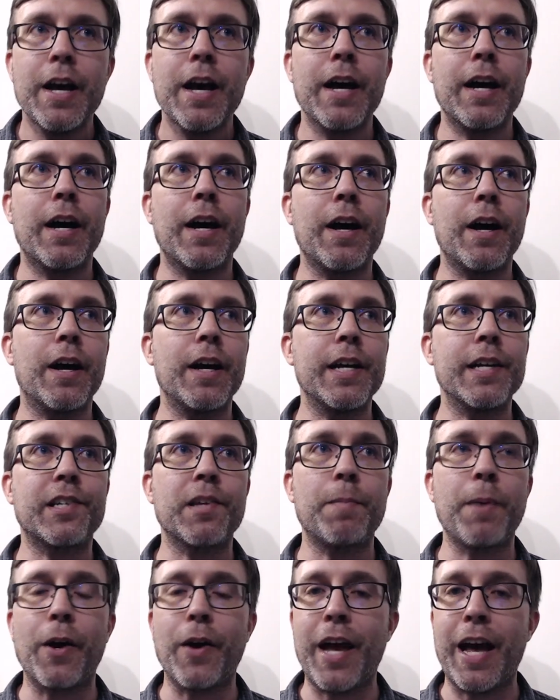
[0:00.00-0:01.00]
Uh, it's
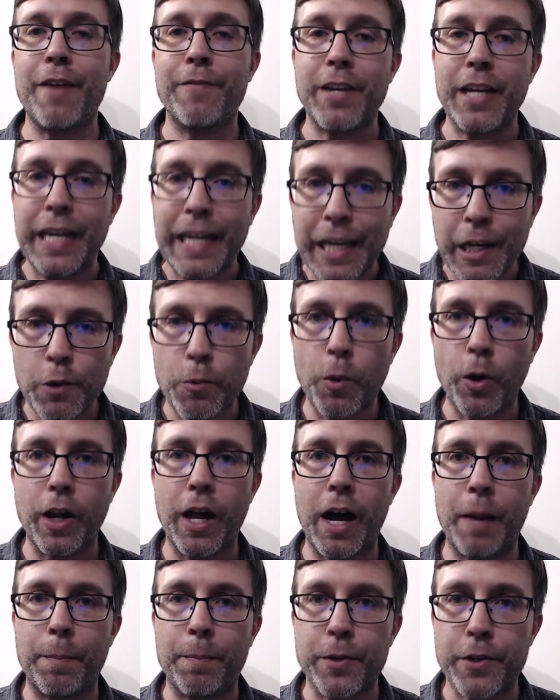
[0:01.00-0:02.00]
about having equal
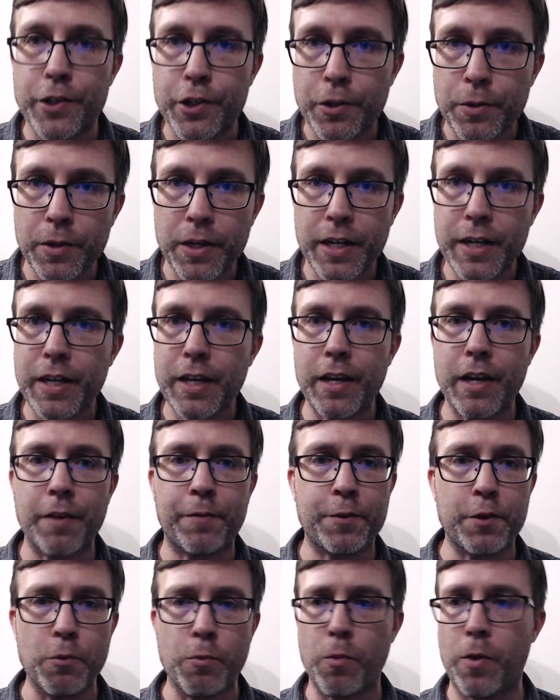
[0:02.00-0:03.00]
opportunity
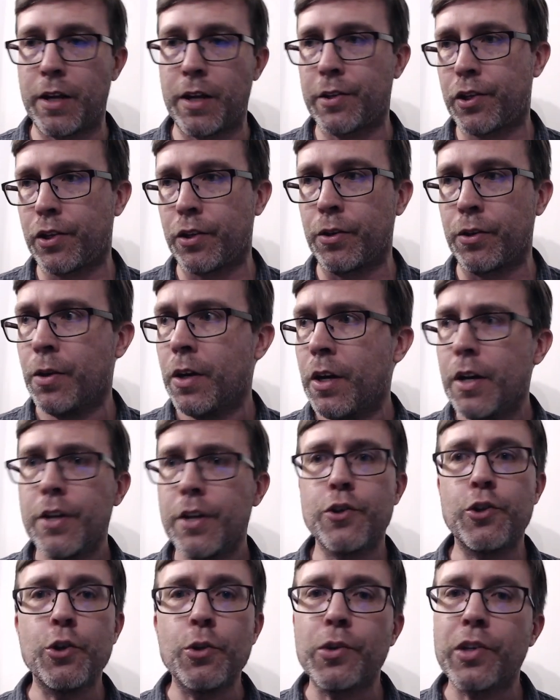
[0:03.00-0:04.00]
if you want to
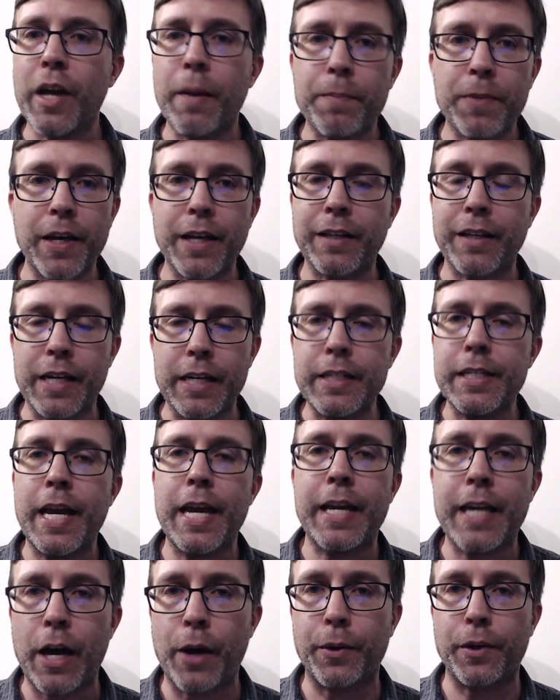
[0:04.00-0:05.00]
do something like
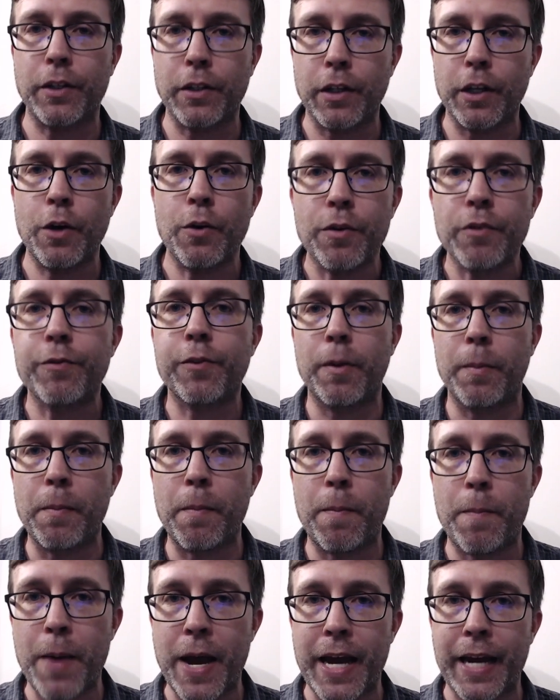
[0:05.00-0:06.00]
take out a loan from a
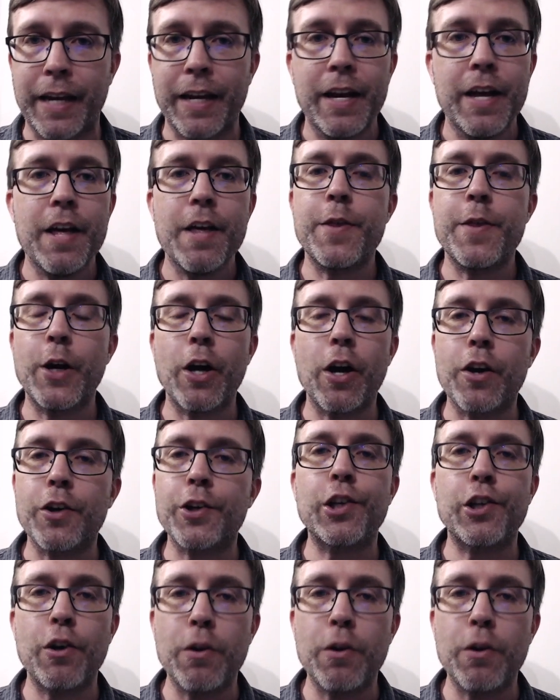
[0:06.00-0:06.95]
bank. There are so